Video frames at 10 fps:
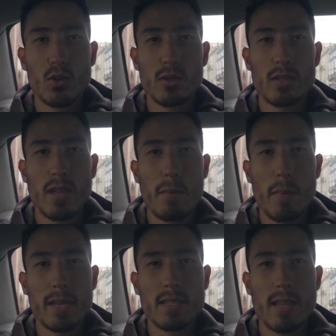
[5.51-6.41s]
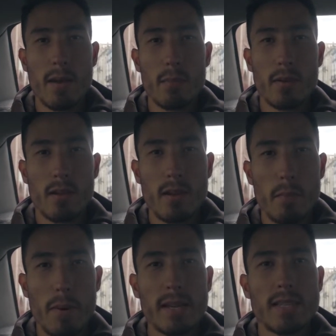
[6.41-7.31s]
you step by step
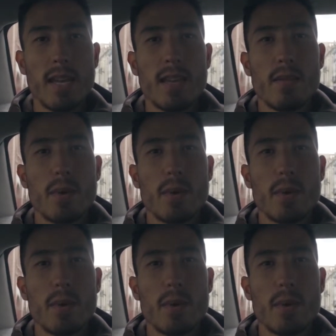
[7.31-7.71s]
by taking